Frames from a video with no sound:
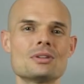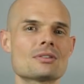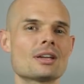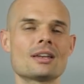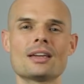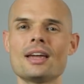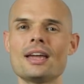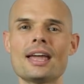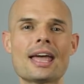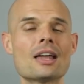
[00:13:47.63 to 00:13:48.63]
you could
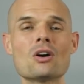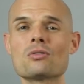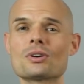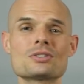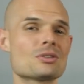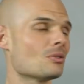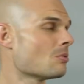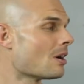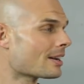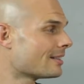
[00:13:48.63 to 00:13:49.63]
head over to
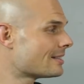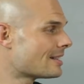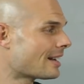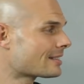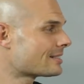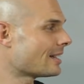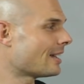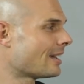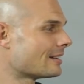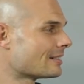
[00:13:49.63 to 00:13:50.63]
Walking the Text
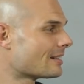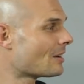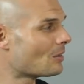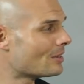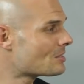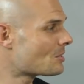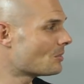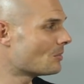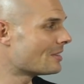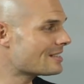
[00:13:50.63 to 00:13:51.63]
and go
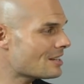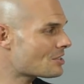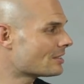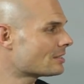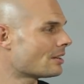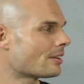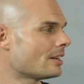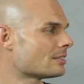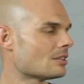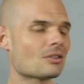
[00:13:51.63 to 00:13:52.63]
into the teaching
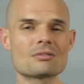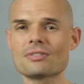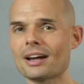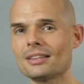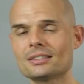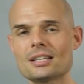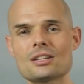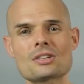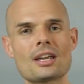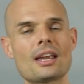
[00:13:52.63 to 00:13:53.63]
series, and you can find this
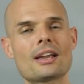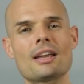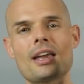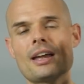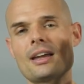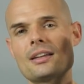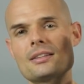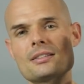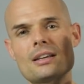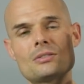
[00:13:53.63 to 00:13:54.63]
teaching,
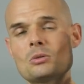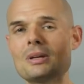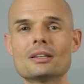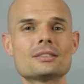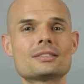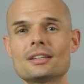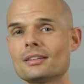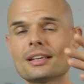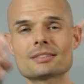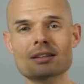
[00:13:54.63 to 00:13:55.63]
and it will be
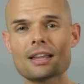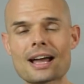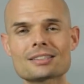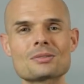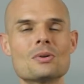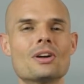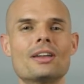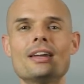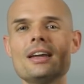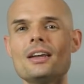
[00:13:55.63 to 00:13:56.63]
listed as the last
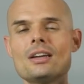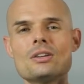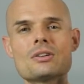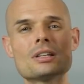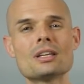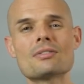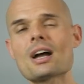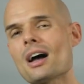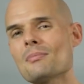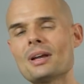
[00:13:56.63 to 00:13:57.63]
one. You can leave
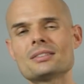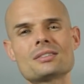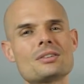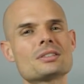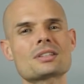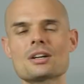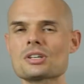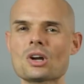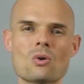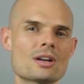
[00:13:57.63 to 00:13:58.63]
comments. There are
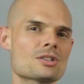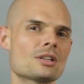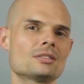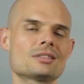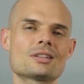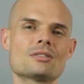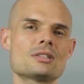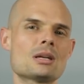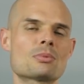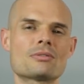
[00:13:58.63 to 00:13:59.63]
discussion questions to go
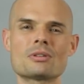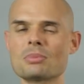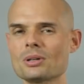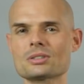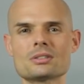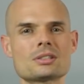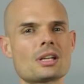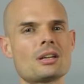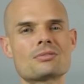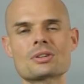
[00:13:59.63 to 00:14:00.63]
deeper for personal
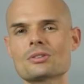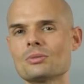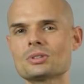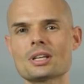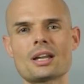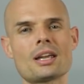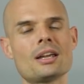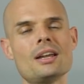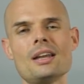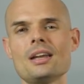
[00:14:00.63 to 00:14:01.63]
study, for group
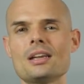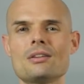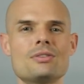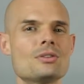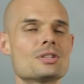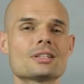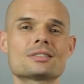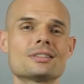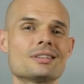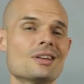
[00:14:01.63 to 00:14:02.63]
study. If you
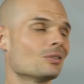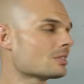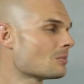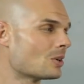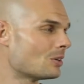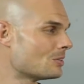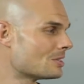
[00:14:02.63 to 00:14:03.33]
just know someone who